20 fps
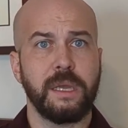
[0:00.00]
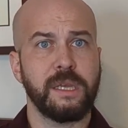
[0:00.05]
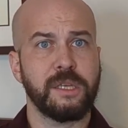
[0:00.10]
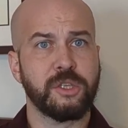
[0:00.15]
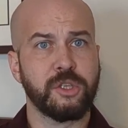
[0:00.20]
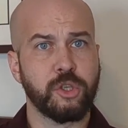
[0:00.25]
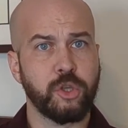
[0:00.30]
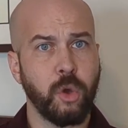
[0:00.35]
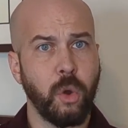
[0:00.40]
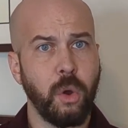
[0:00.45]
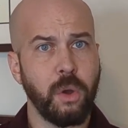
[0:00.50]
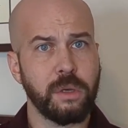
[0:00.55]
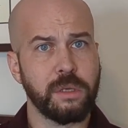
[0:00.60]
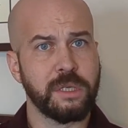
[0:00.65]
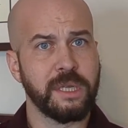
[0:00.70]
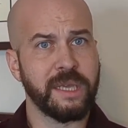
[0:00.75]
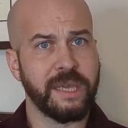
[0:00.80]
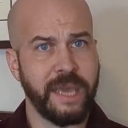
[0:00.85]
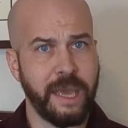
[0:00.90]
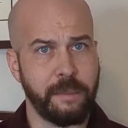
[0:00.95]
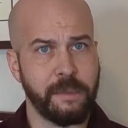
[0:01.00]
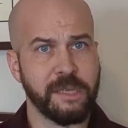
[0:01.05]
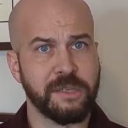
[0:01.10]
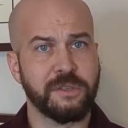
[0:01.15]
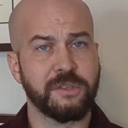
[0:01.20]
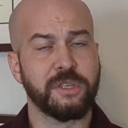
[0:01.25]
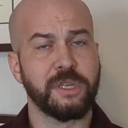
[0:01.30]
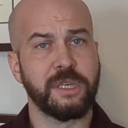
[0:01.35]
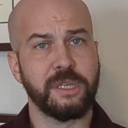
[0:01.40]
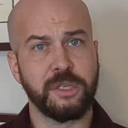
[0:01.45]
is taught to
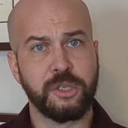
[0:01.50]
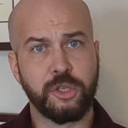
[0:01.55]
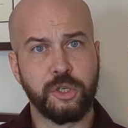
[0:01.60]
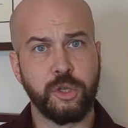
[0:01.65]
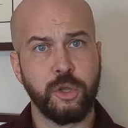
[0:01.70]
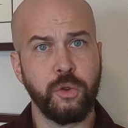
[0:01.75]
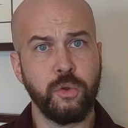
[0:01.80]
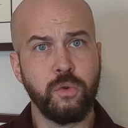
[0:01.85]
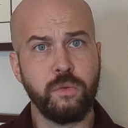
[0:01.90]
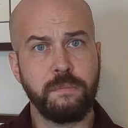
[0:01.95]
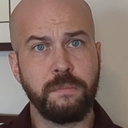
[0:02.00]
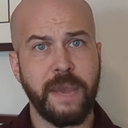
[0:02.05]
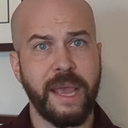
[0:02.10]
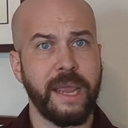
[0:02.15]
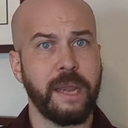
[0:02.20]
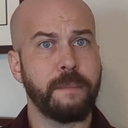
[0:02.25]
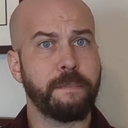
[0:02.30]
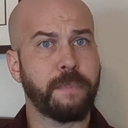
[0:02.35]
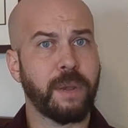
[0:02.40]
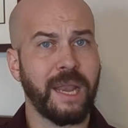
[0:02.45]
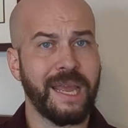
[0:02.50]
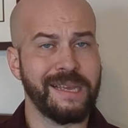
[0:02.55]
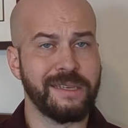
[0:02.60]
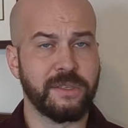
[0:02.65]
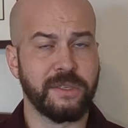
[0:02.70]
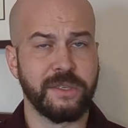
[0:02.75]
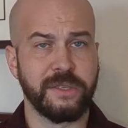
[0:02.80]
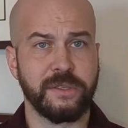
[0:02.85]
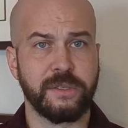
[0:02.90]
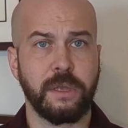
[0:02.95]
chemists in two main
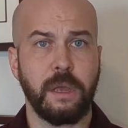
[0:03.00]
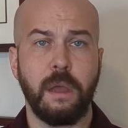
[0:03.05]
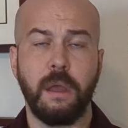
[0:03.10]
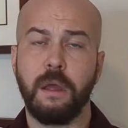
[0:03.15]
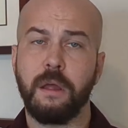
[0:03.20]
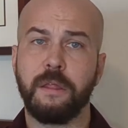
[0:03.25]
places.